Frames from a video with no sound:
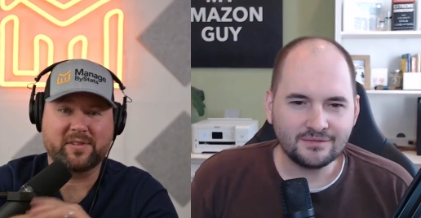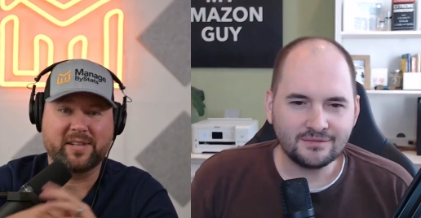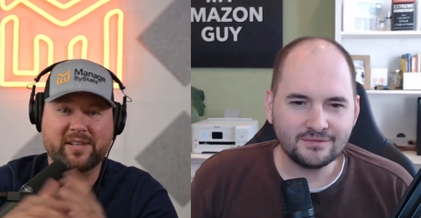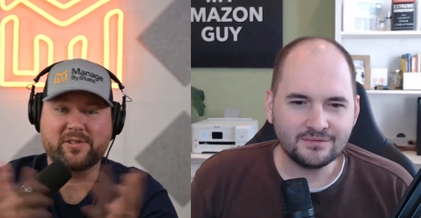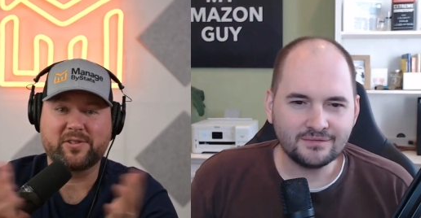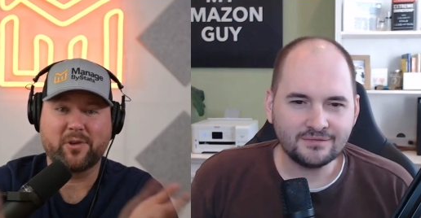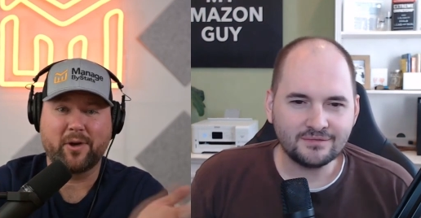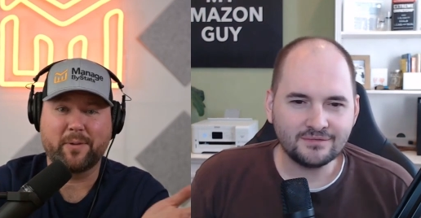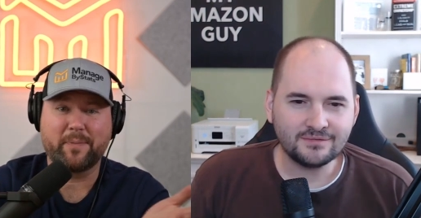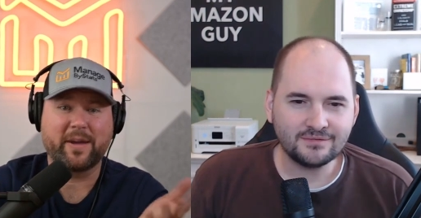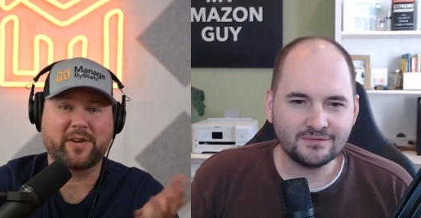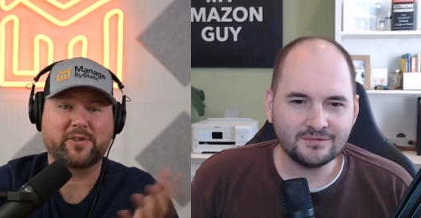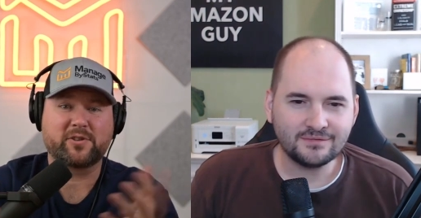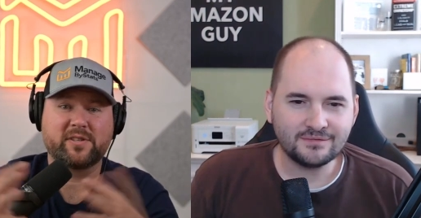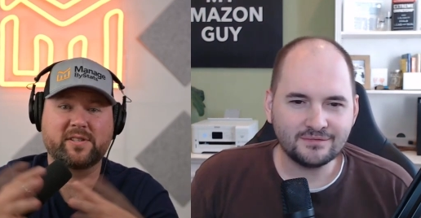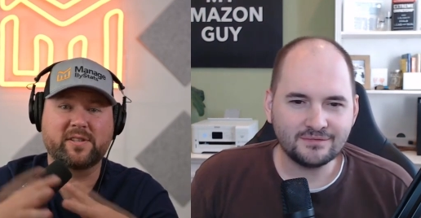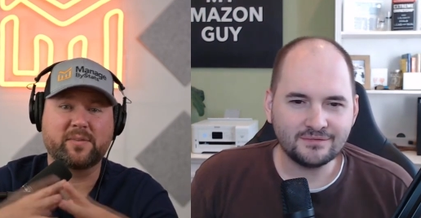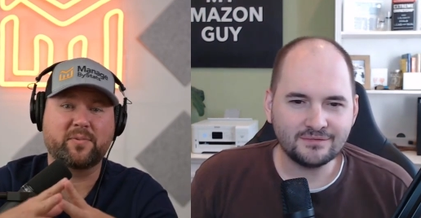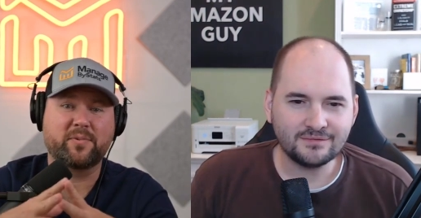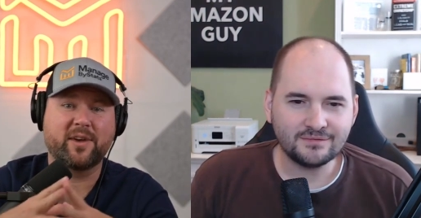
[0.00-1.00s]
Speaker 1: so I'm actually
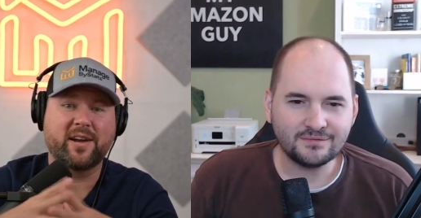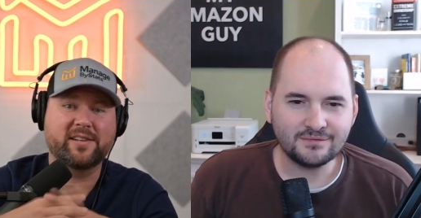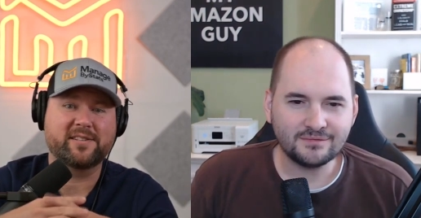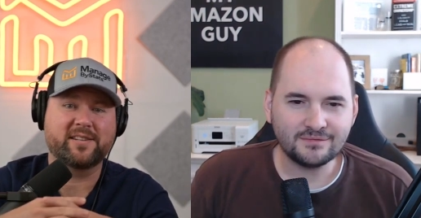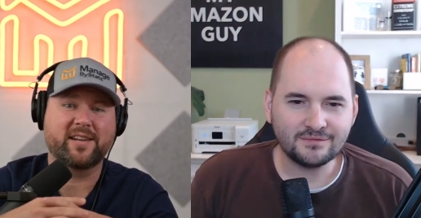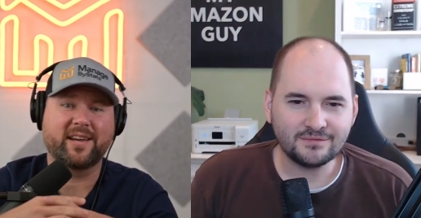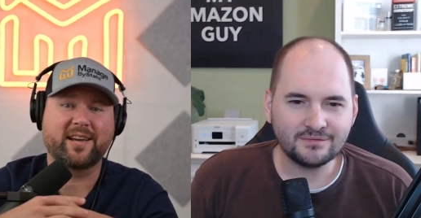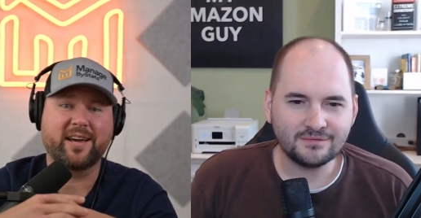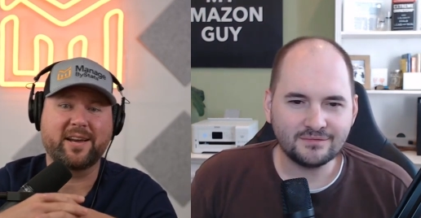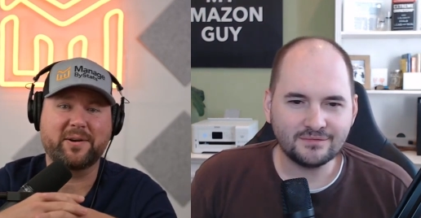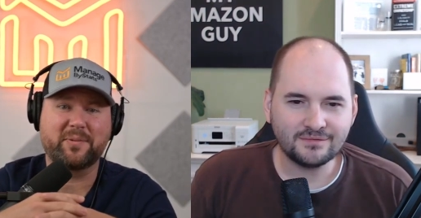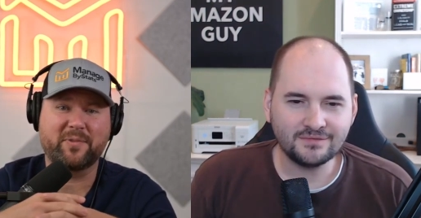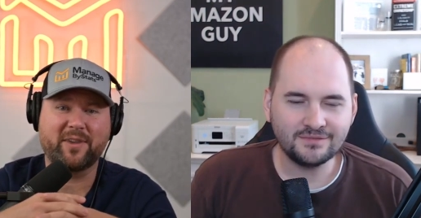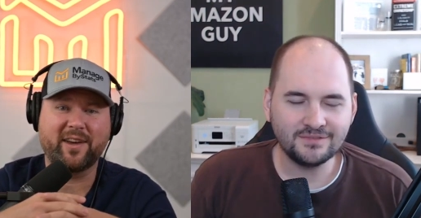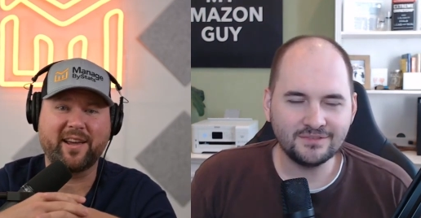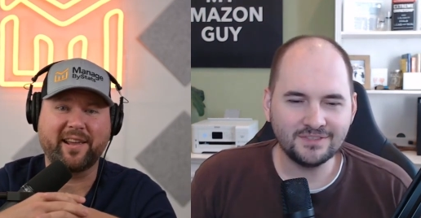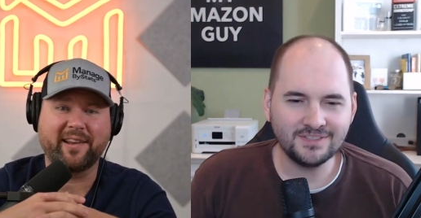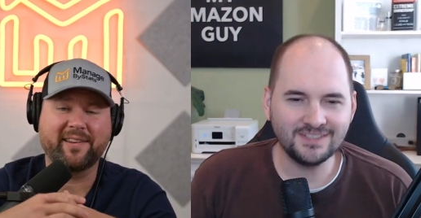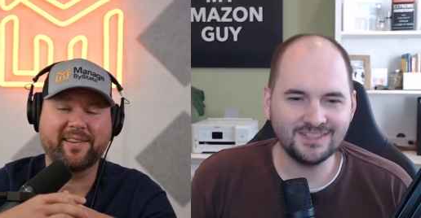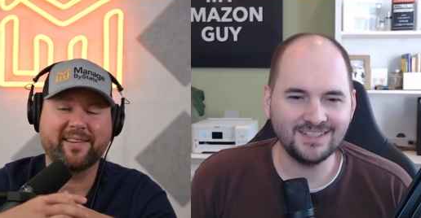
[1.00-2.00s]
surprised I got them
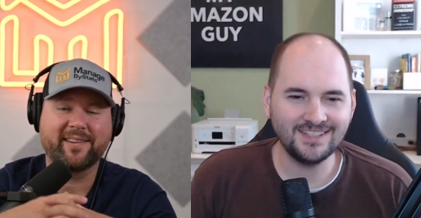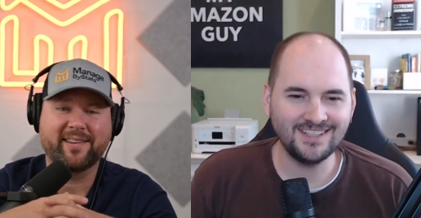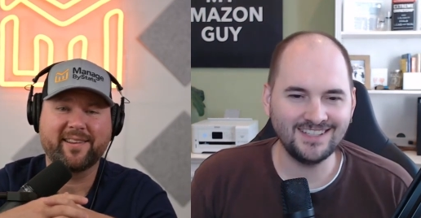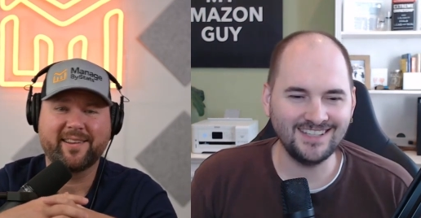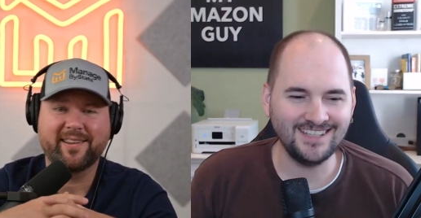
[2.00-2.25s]
right.